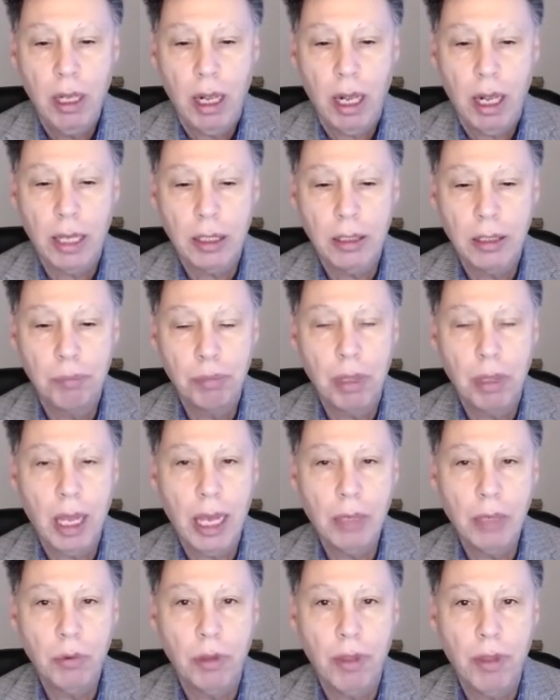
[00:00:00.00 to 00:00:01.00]
I
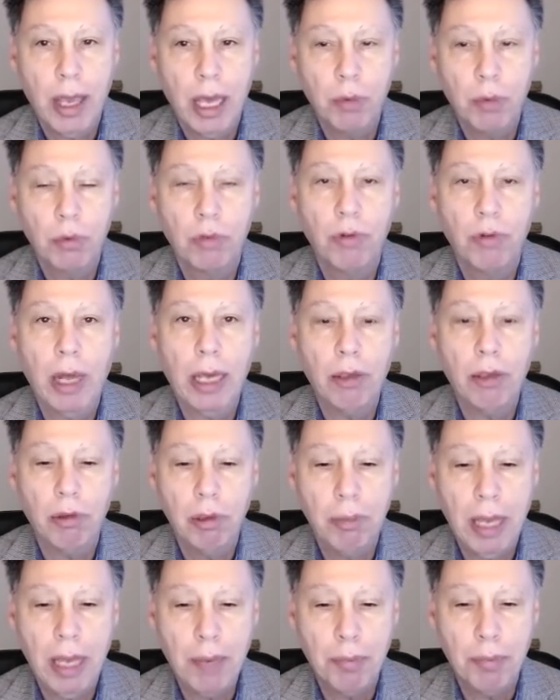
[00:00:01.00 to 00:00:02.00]
complied with that, revised
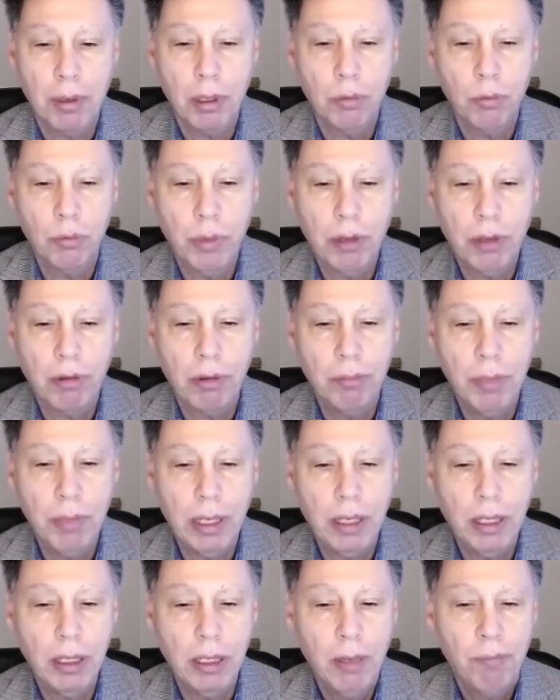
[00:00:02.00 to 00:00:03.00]
the paper, and
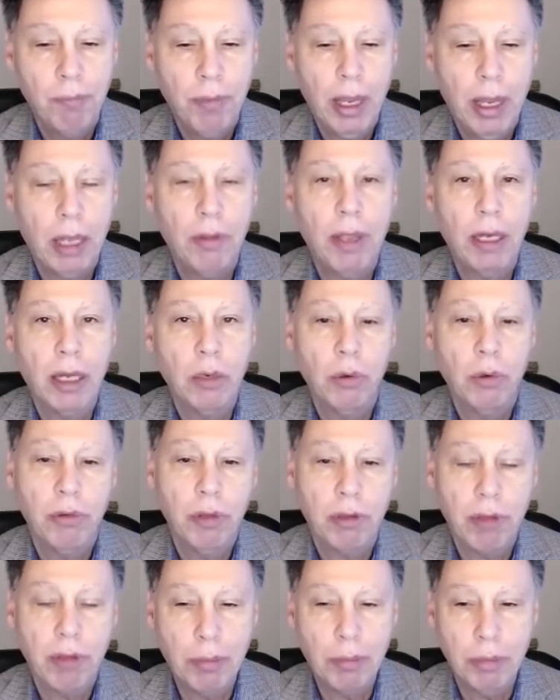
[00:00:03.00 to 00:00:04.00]
resubmitted, and then it was
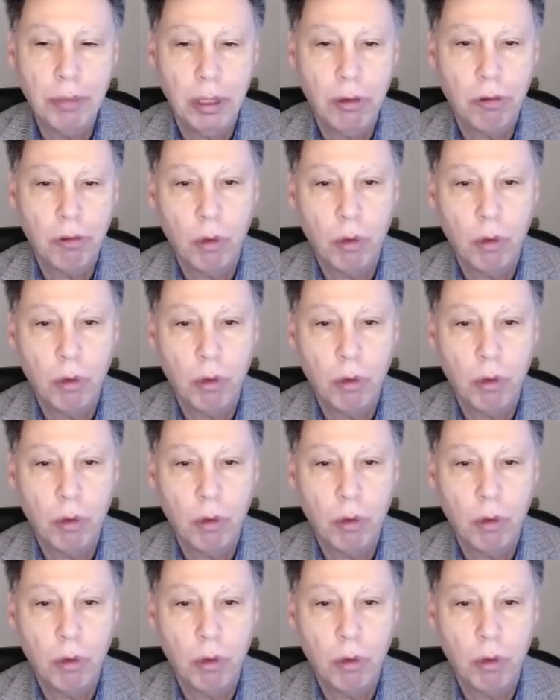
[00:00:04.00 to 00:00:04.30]
accepted.